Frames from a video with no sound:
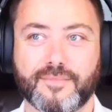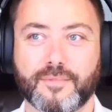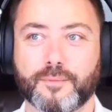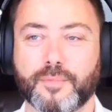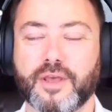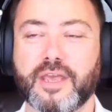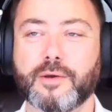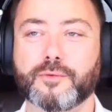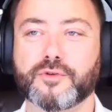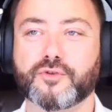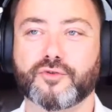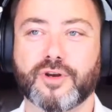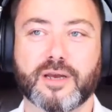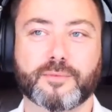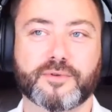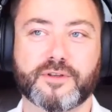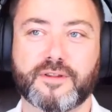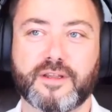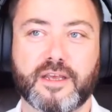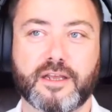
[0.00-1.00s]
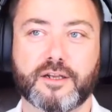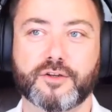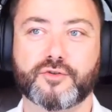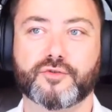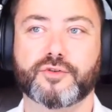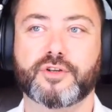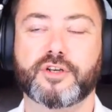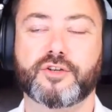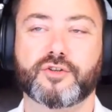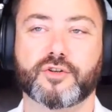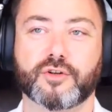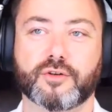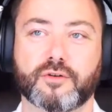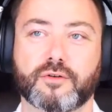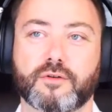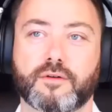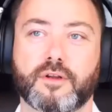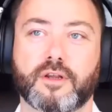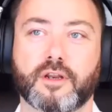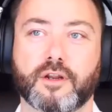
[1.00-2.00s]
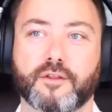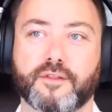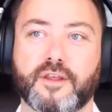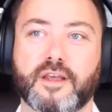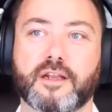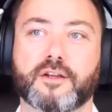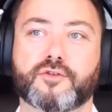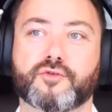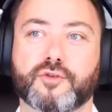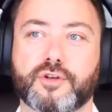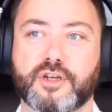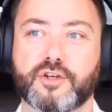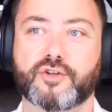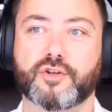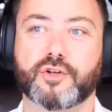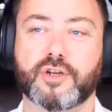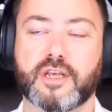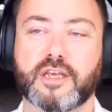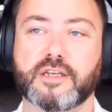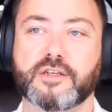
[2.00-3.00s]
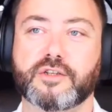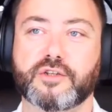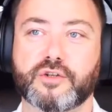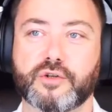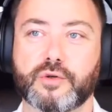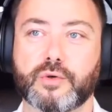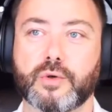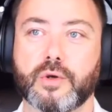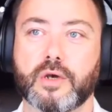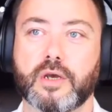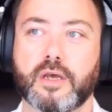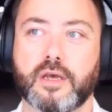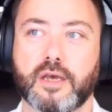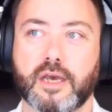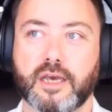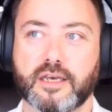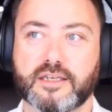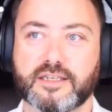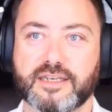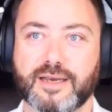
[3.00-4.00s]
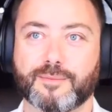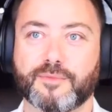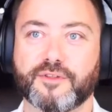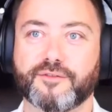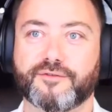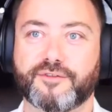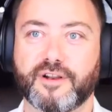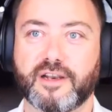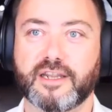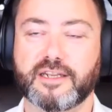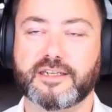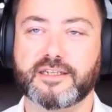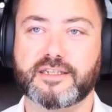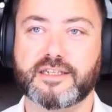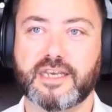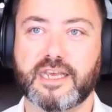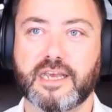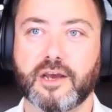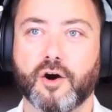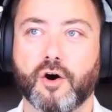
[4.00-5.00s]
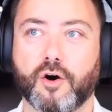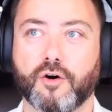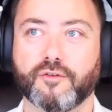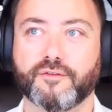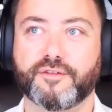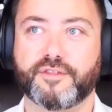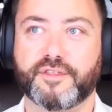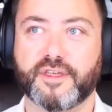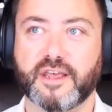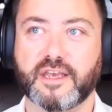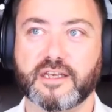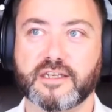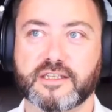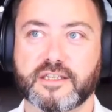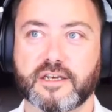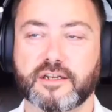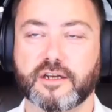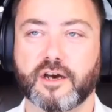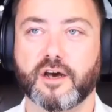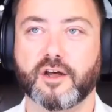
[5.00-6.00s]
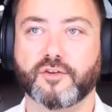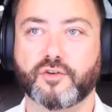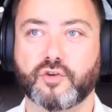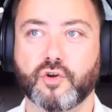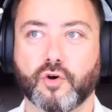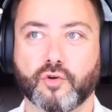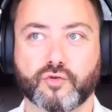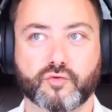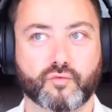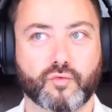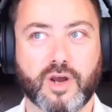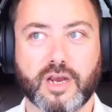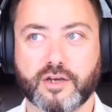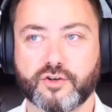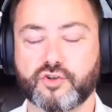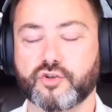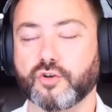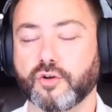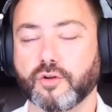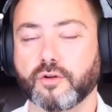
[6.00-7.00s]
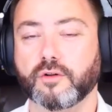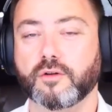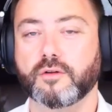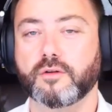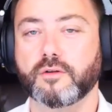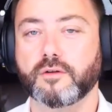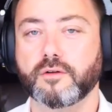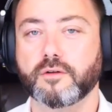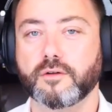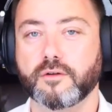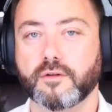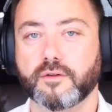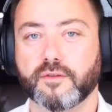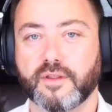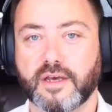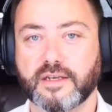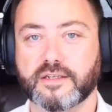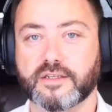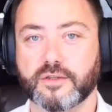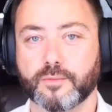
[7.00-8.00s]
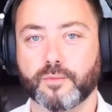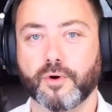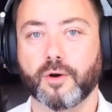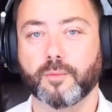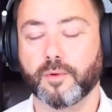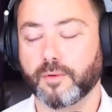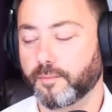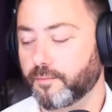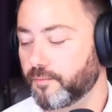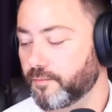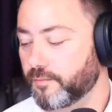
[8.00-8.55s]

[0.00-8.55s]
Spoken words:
he was trapped in the English tradition. You know, and the English tradition is to accept the validity of things that are not rational. That's the problem.